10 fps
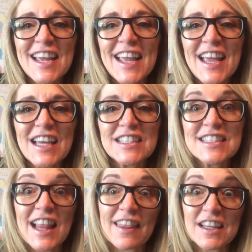and
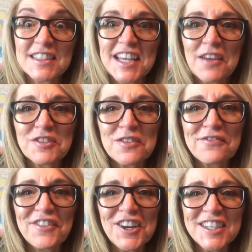let's have some
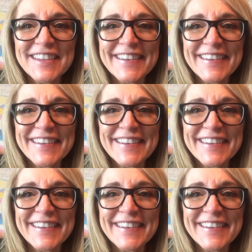fun.